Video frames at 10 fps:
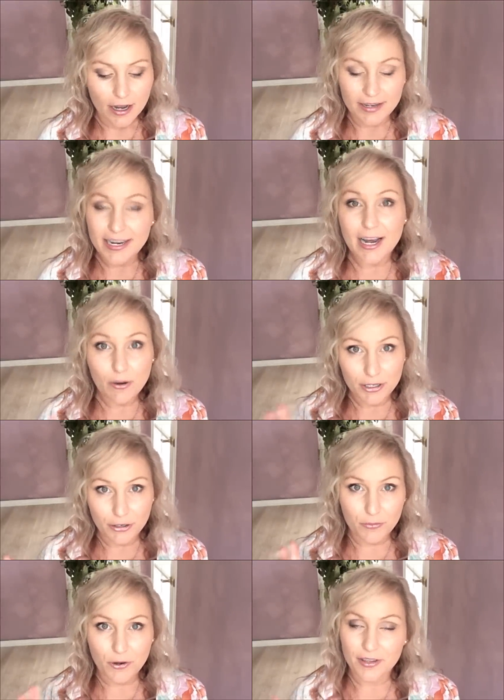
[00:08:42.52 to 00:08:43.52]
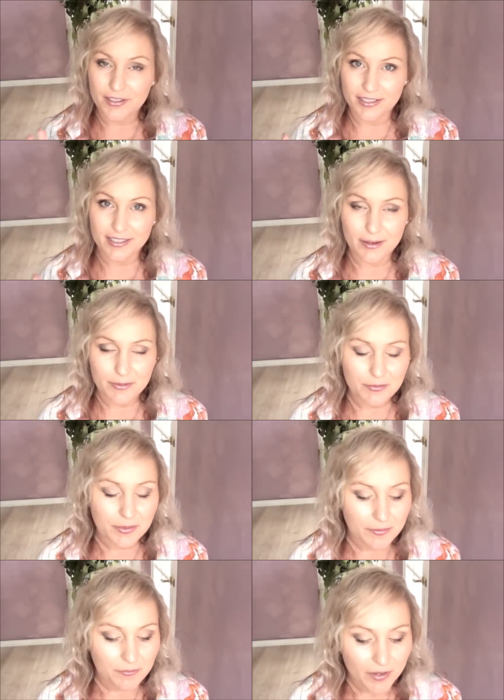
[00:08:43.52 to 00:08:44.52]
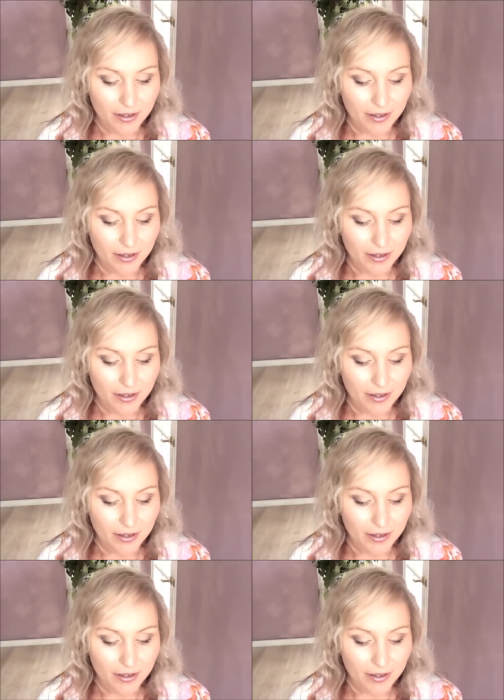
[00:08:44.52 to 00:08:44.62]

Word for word: And now I know why this has happened, but